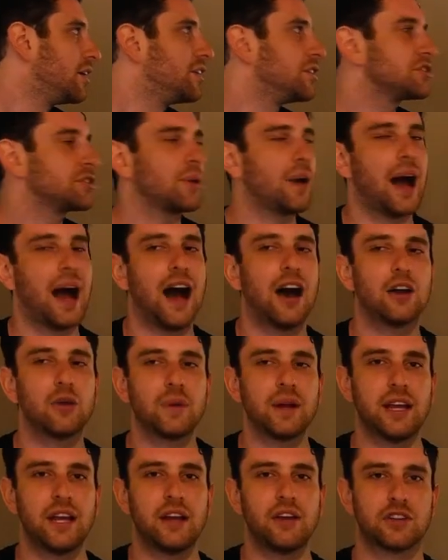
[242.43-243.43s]
So how do
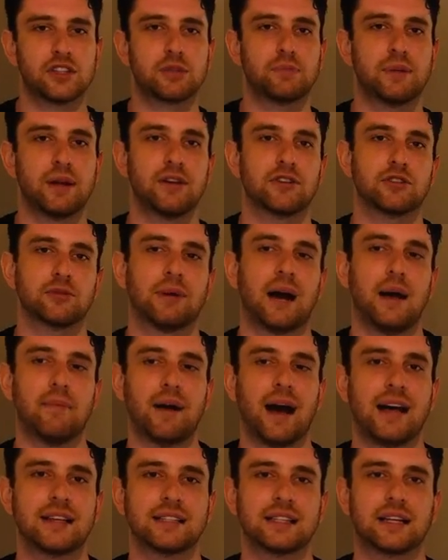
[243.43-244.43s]
we heal spiritual
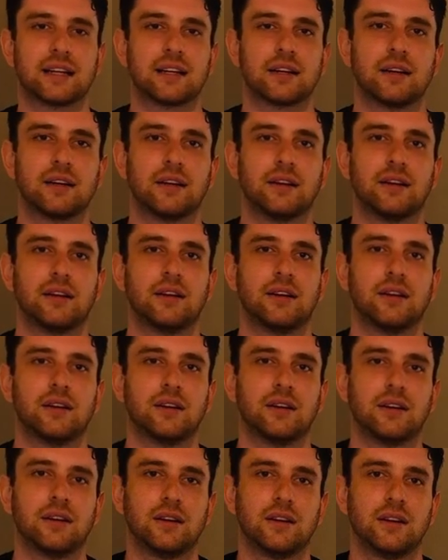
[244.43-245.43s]
bypassing?
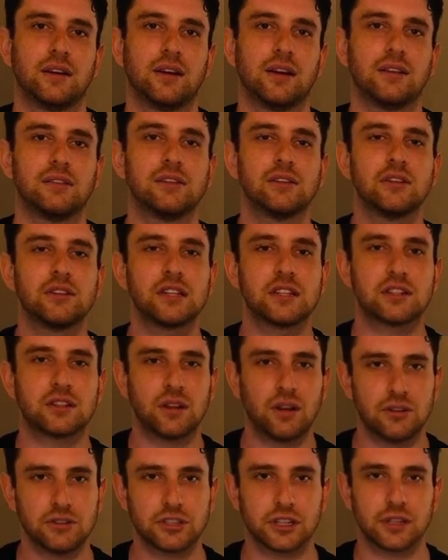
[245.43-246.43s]
Little
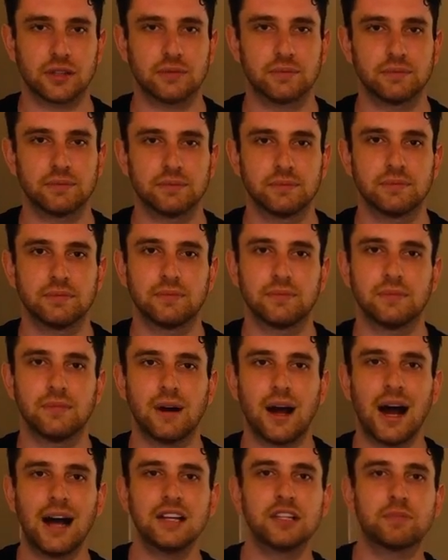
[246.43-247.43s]
disclosure,
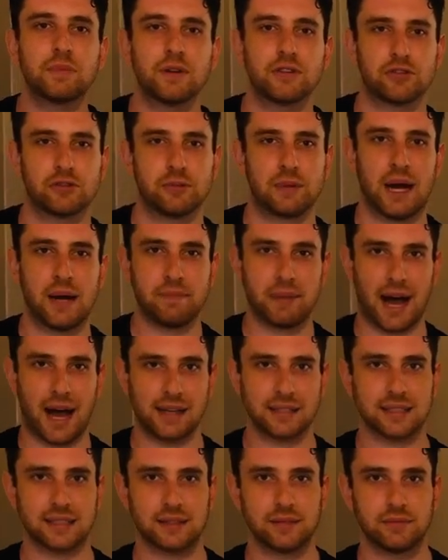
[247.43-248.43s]
I spiritual
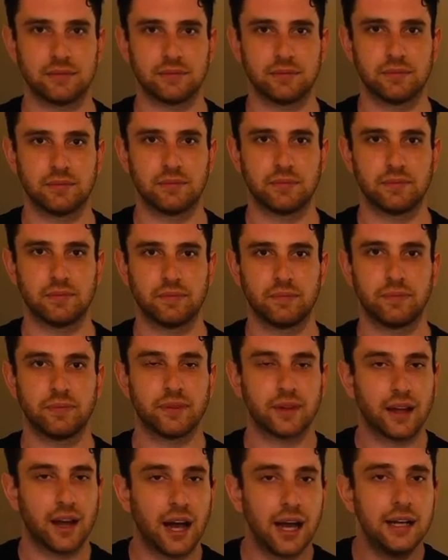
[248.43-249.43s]
bypassed.
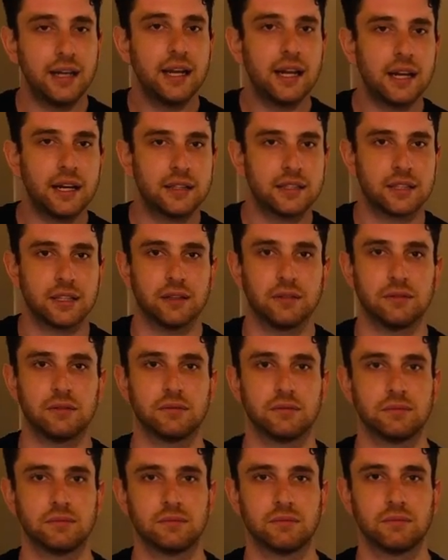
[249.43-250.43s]
I needed to.
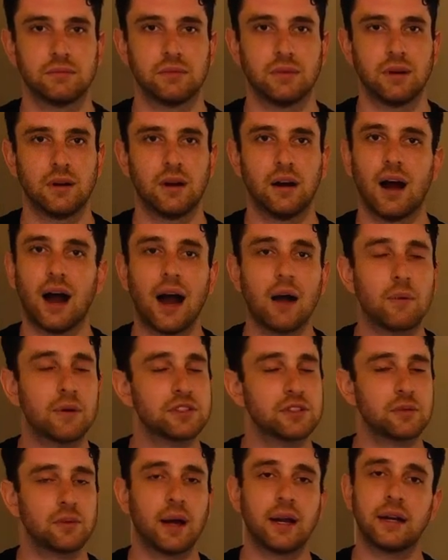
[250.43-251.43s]
I
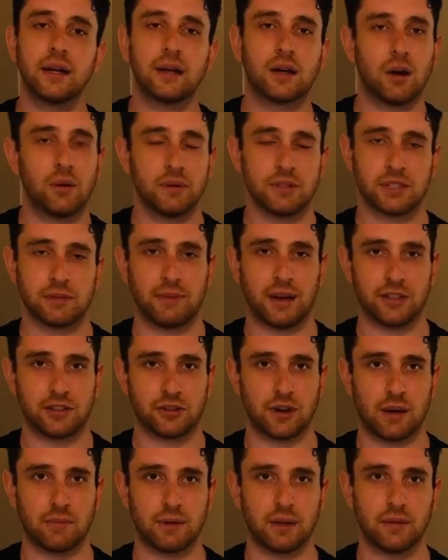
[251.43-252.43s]
wasn't ready to go into my
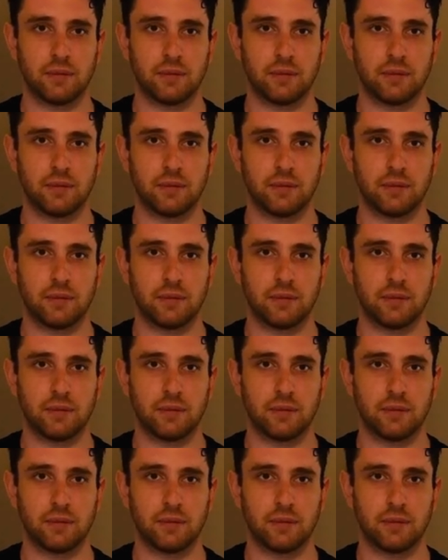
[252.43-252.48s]
trauma.